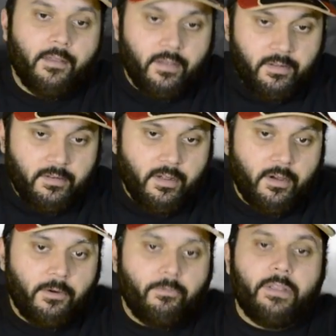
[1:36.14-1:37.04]
Good to
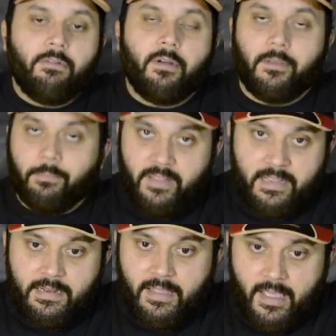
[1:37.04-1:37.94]
know when you want the
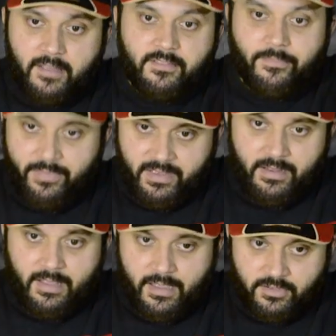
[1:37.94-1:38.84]
bleeding edge of
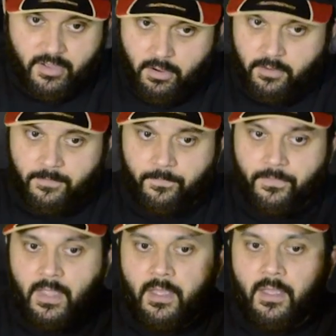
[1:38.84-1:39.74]
bleeding edge code.
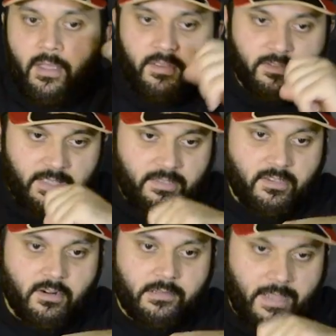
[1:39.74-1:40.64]
So let's
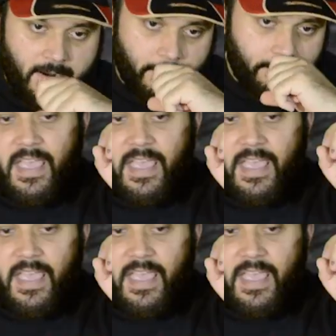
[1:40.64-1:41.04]
start there.